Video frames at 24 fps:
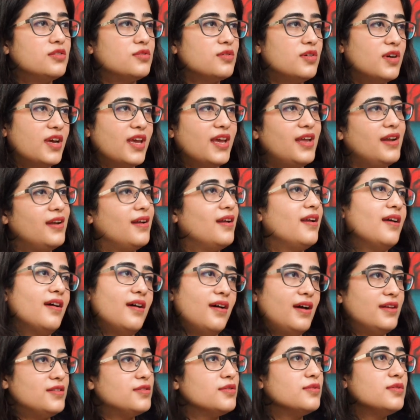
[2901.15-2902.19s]
So again,
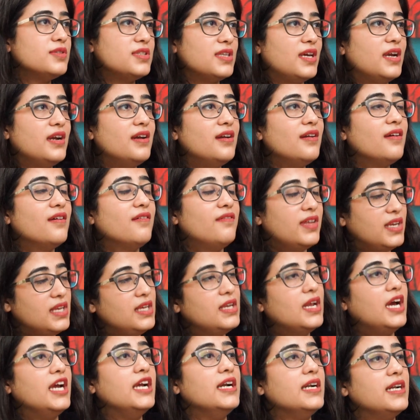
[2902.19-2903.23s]
as you said very
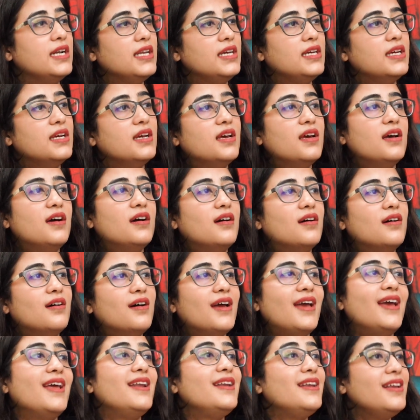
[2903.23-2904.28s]
rightly,
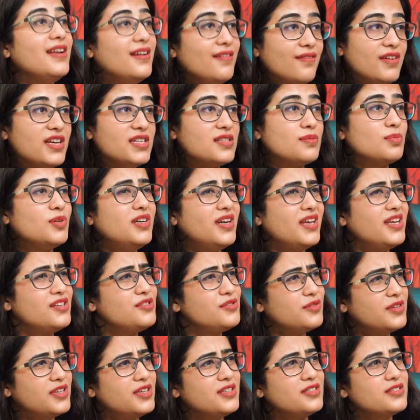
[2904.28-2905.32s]
an investment
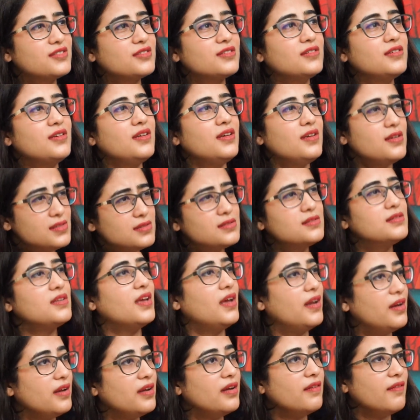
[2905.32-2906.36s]
education is
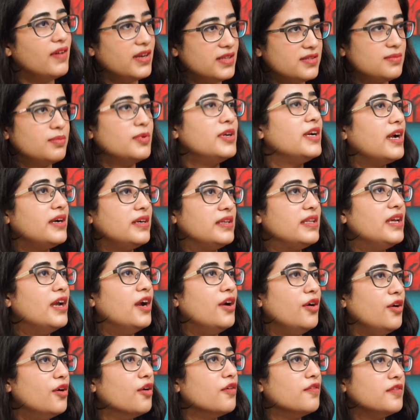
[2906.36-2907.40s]
an investment at the
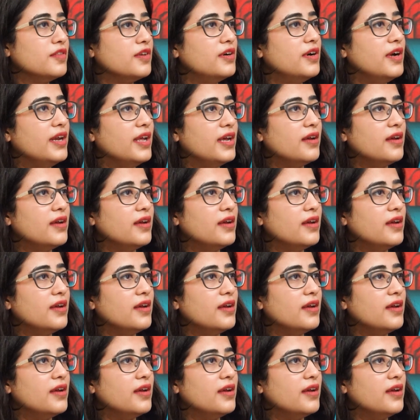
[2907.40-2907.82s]
end of the day.